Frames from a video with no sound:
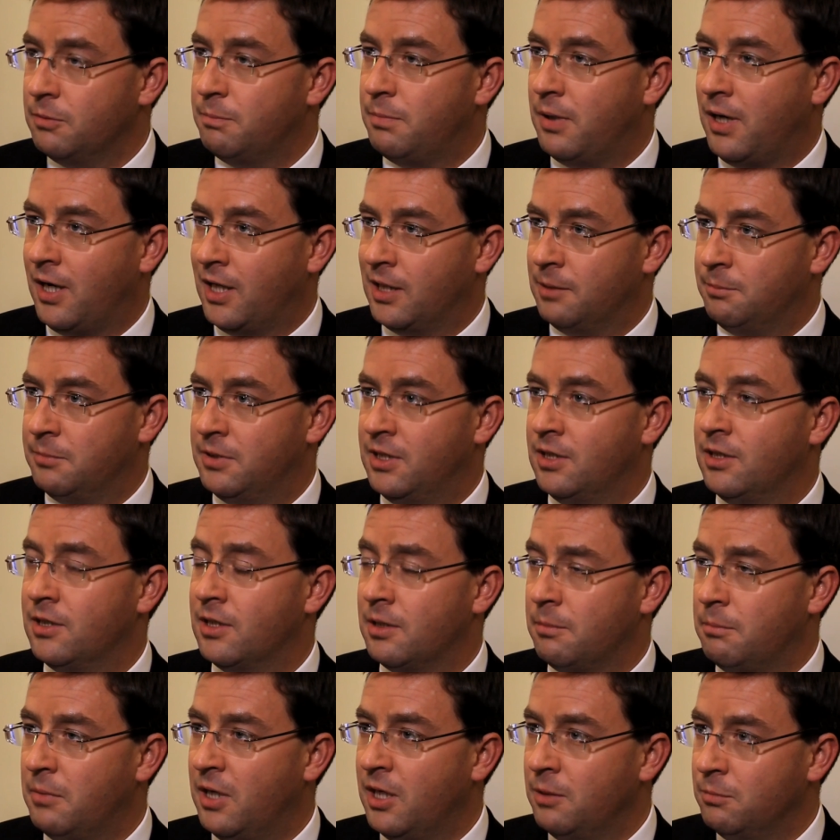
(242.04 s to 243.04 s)
Parliament at the
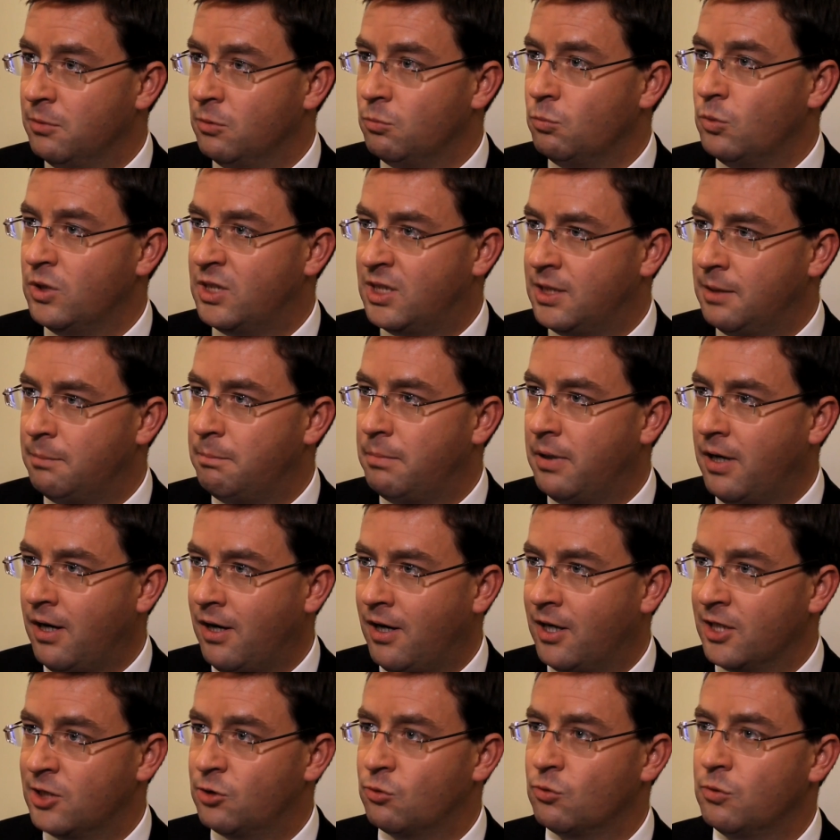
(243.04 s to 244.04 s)
moment which, if
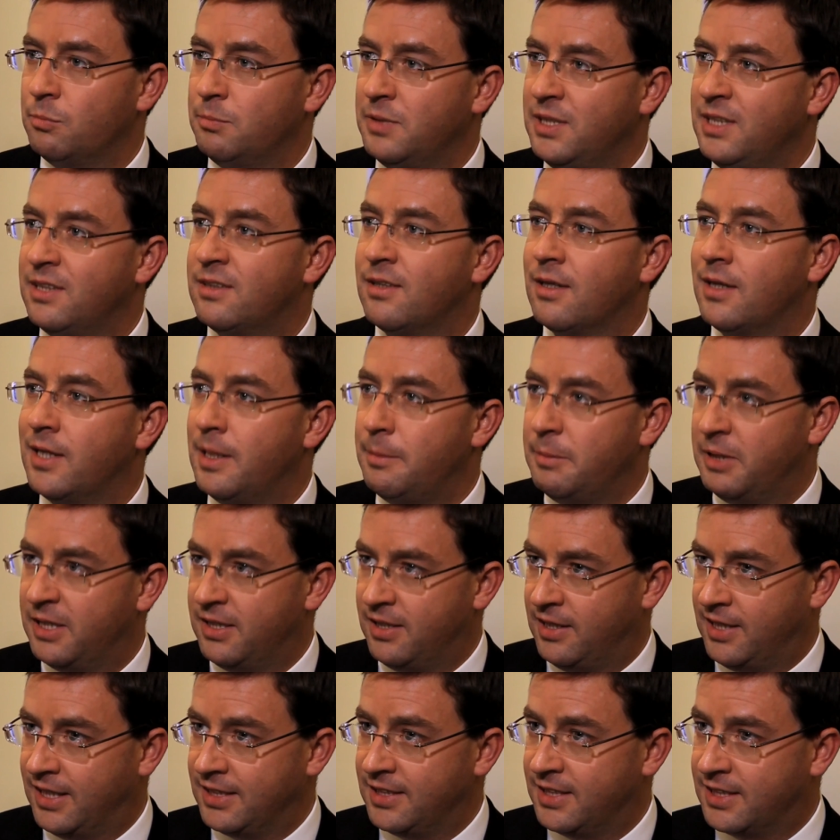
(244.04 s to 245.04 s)
passed, will mean to limit
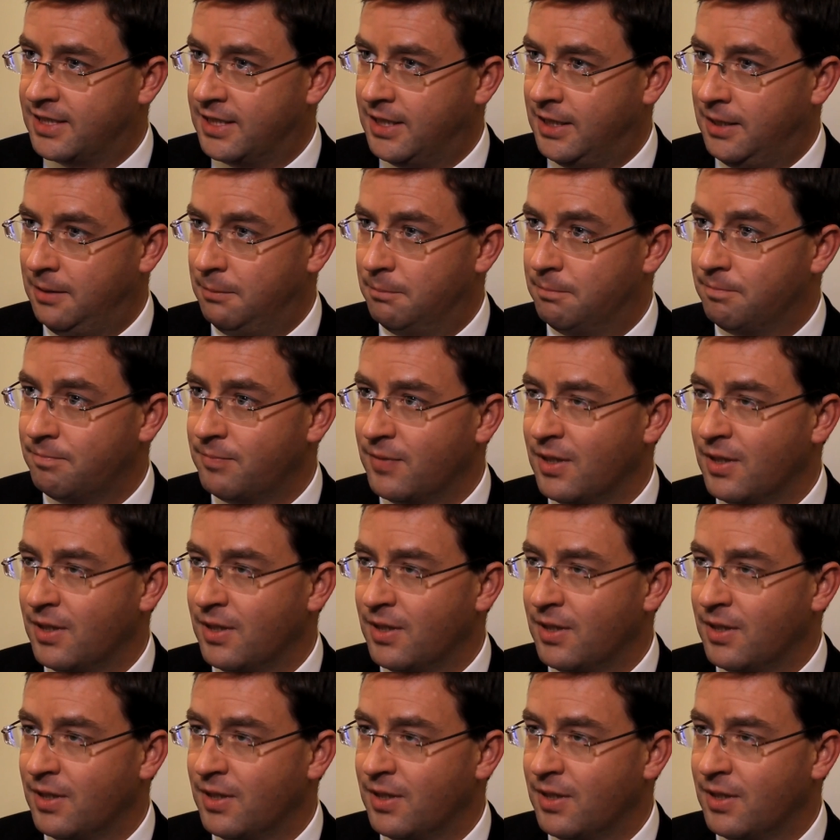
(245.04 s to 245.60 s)
that scheme.